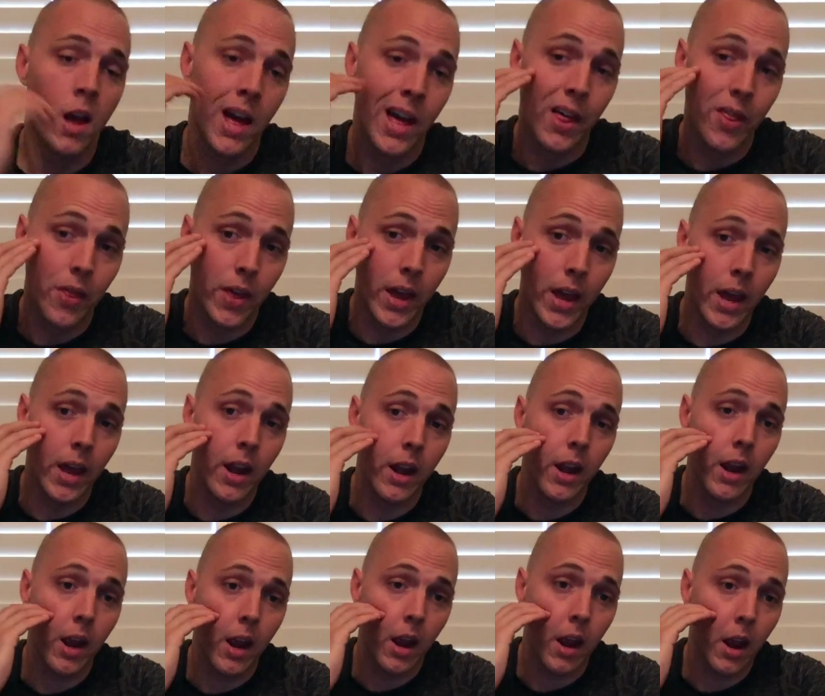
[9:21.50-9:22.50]

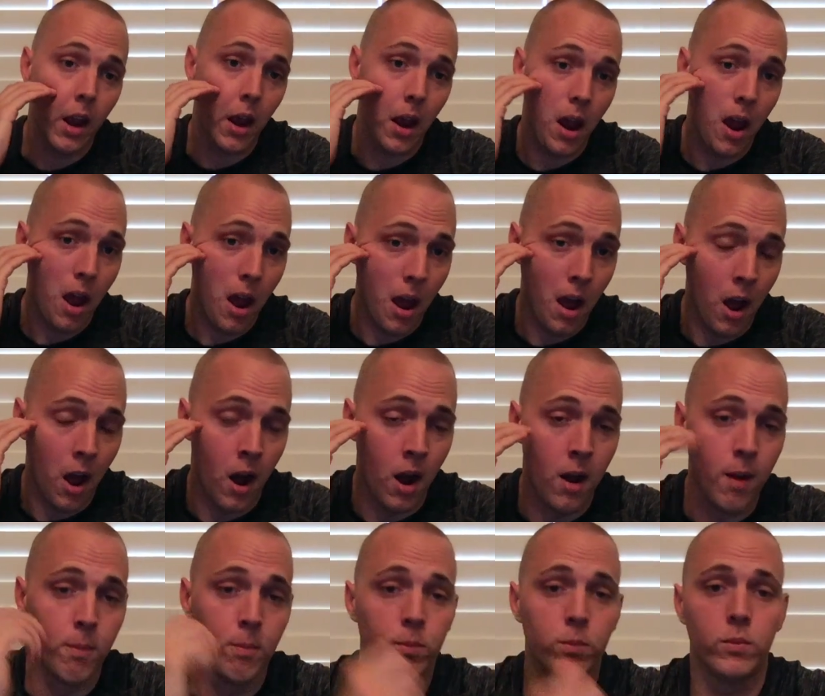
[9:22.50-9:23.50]
then
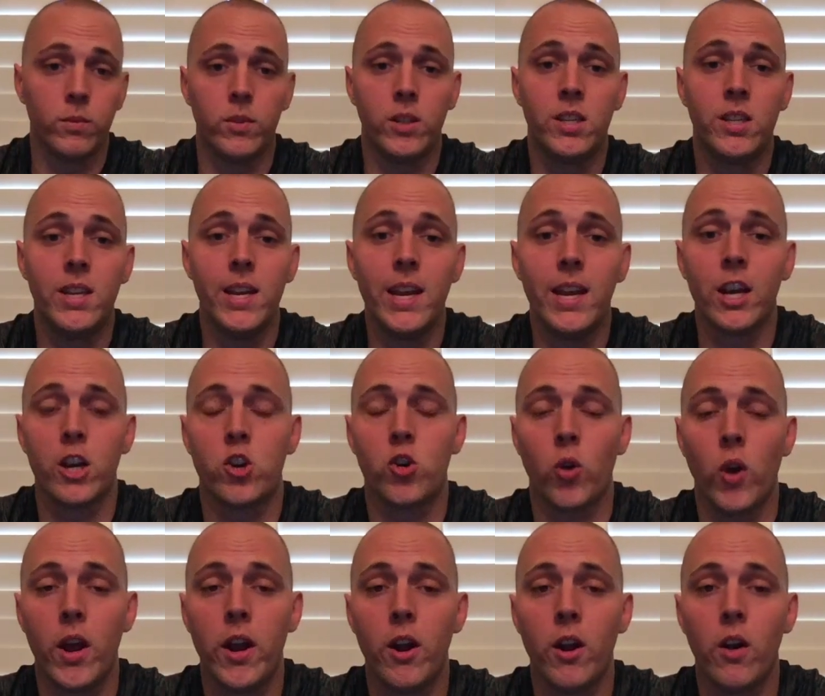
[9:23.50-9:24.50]
seeing a
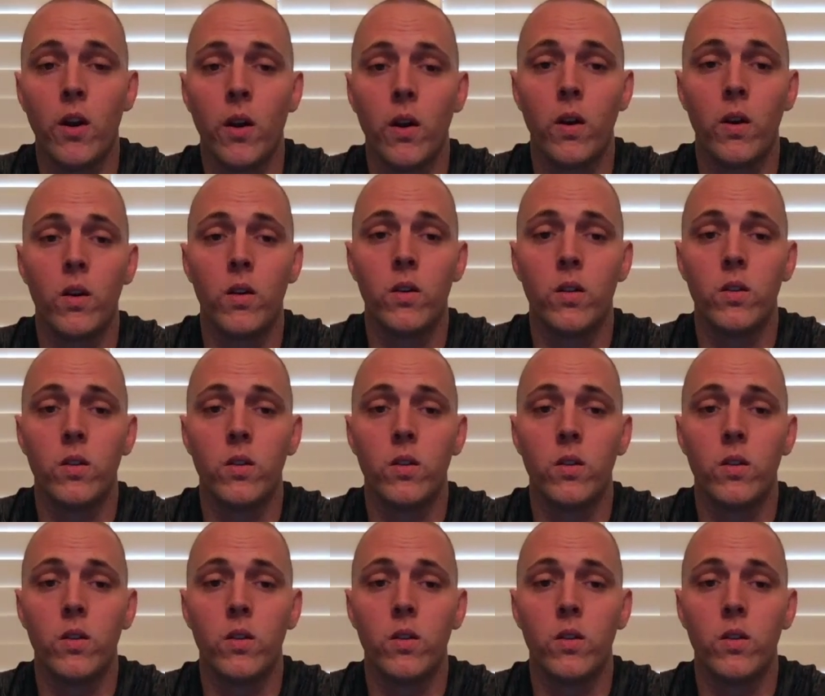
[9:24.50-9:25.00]
trainer